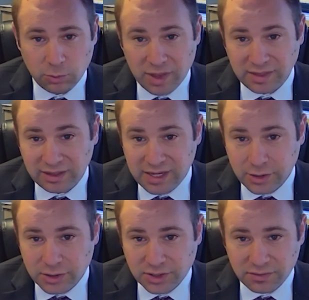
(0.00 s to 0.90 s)
But when the
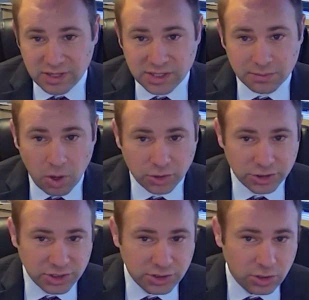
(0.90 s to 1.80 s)
leaders of these
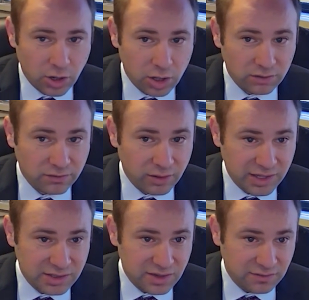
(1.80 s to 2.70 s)
marches call
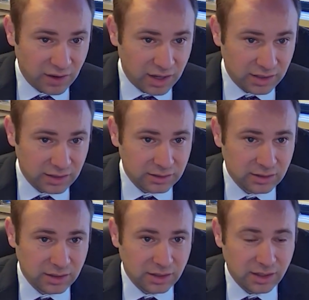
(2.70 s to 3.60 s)
for intifada
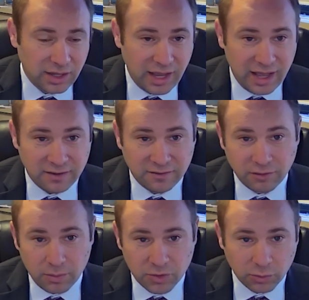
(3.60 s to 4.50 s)
and
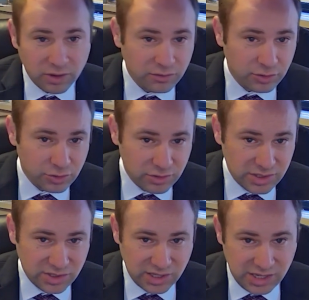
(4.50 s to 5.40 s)
from the river
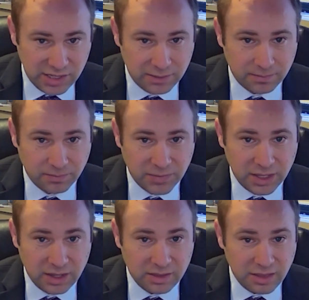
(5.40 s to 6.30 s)
to the sea,
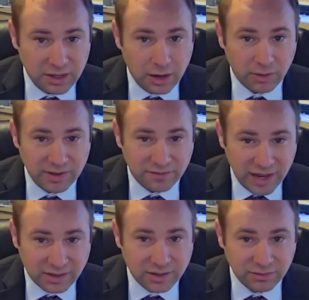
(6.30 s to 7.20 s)
they are
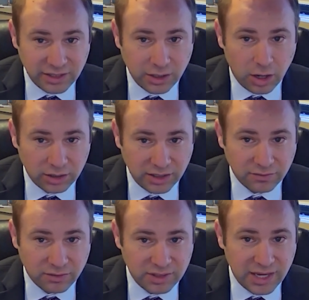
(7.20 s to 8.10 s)
effectively
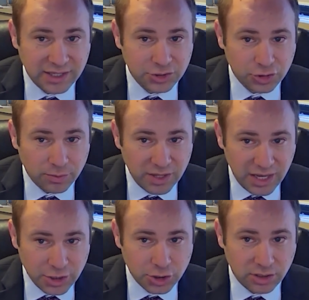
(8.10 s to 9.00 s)
calling for the
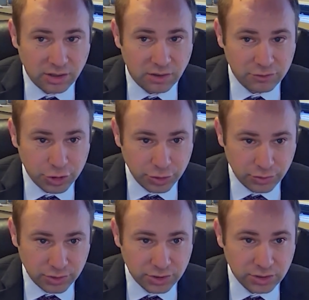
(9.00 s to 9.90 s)
extermination of
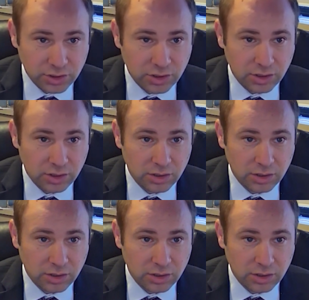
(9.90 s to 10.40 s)
Jews.